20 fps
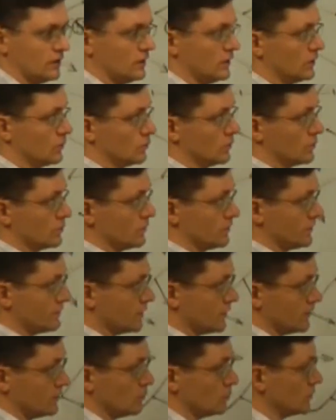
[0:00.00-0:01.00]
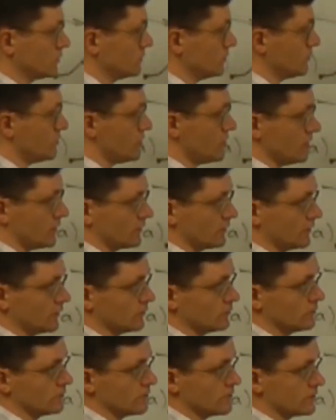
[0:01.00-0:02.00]
And what we really want to check
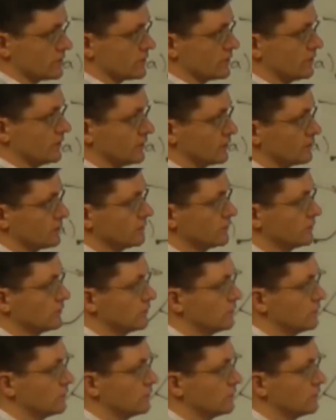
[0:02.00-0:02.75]
now is that